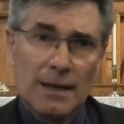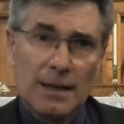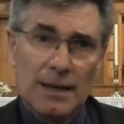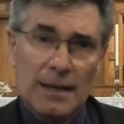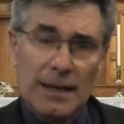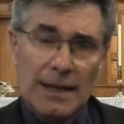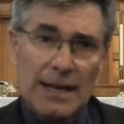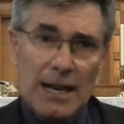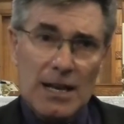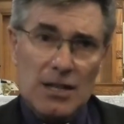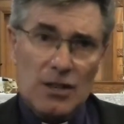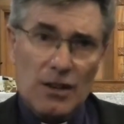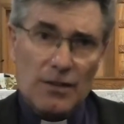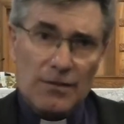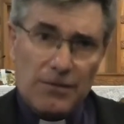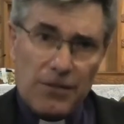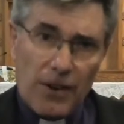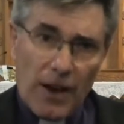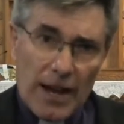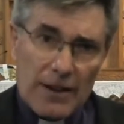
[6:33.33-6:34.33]
He goes on
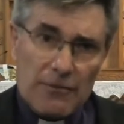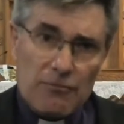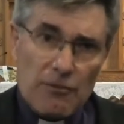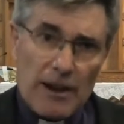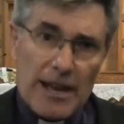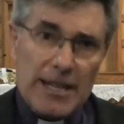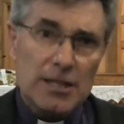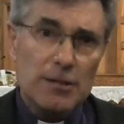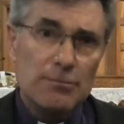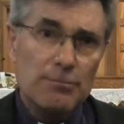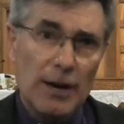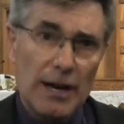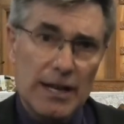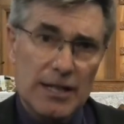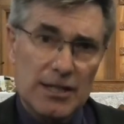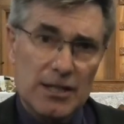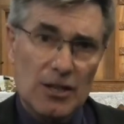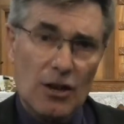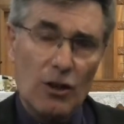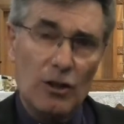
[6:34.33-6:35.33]
Find rest, my
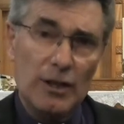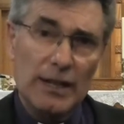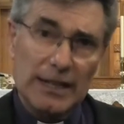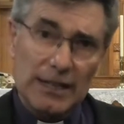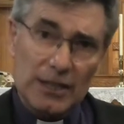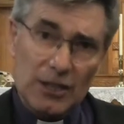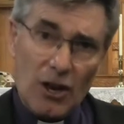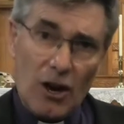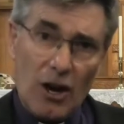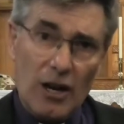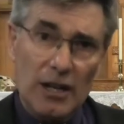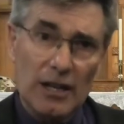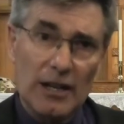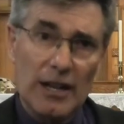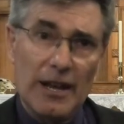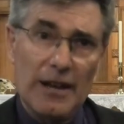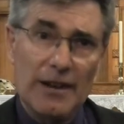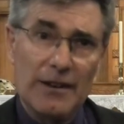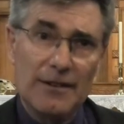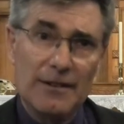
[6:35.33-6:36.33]
soul, in God
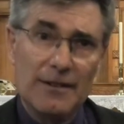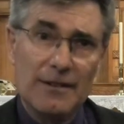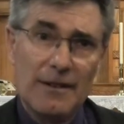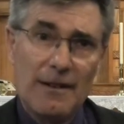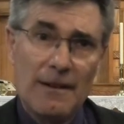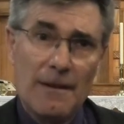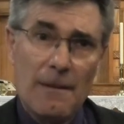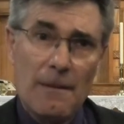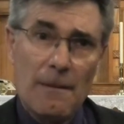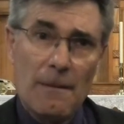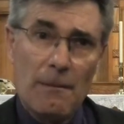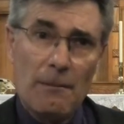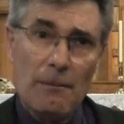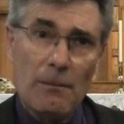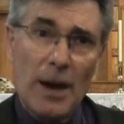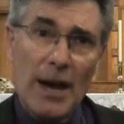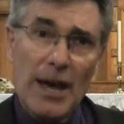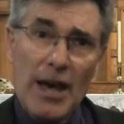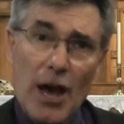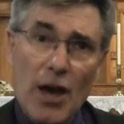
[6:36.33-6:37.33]
alone.
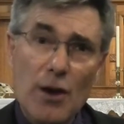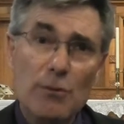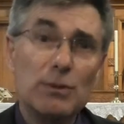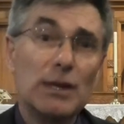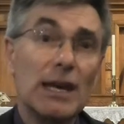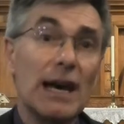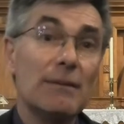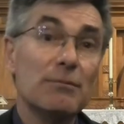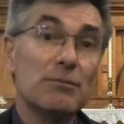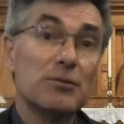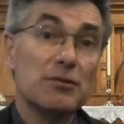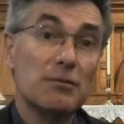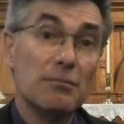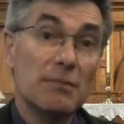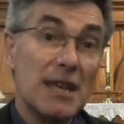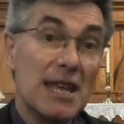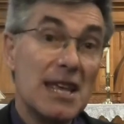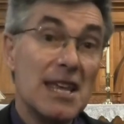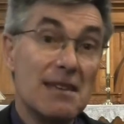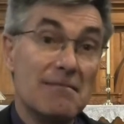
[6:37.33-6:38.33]
My hope comes from
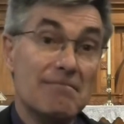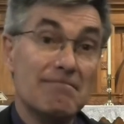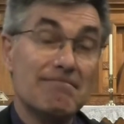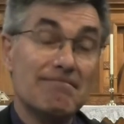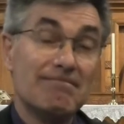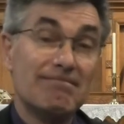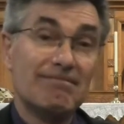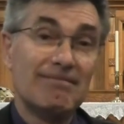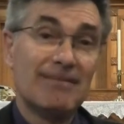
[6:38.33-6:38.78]
Him.